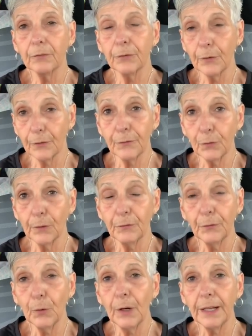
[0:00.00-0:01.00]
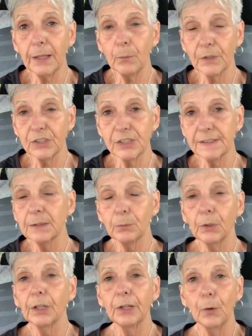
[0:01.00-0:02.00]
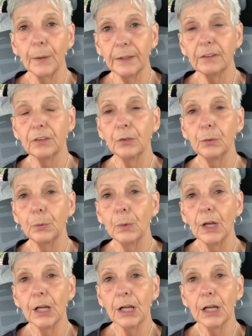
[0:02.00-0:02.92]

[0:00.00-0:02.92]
for the 440, which isn't really going to